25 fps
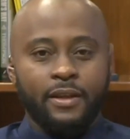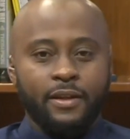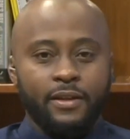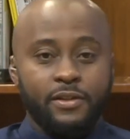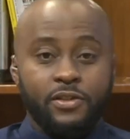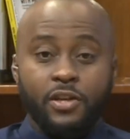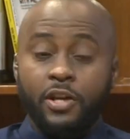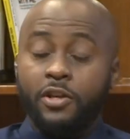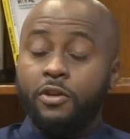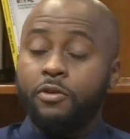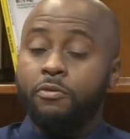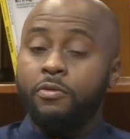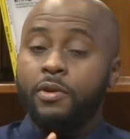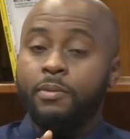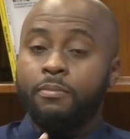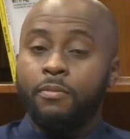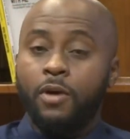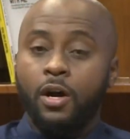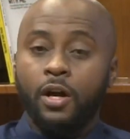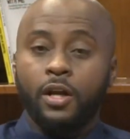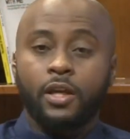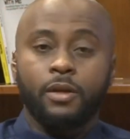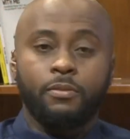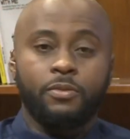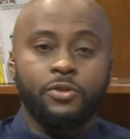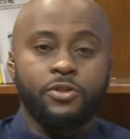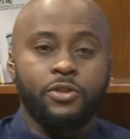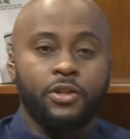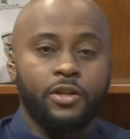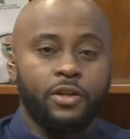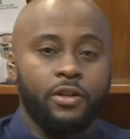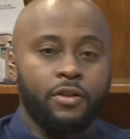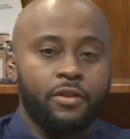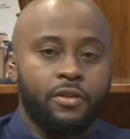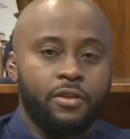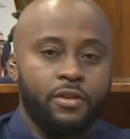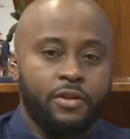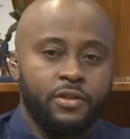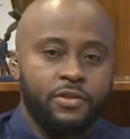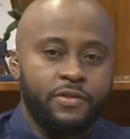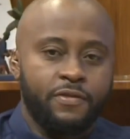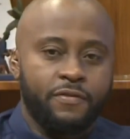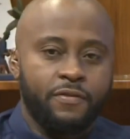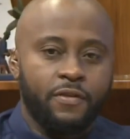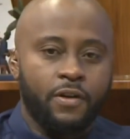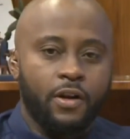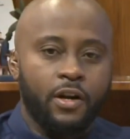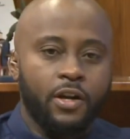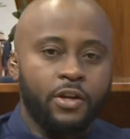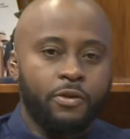He's had a remarkable journey thus
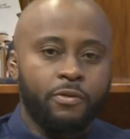far.